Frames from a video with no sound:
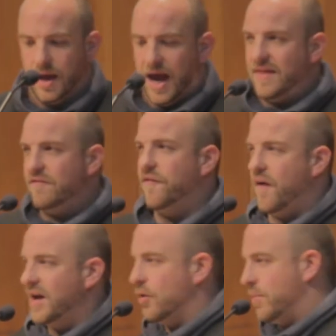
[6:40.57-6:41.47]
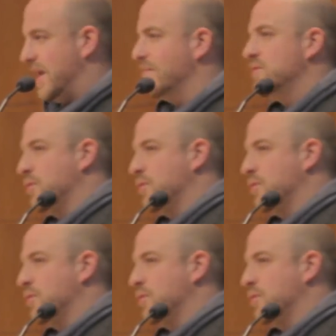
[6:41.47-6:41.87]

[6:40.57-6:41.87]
And then finally, it will be given to a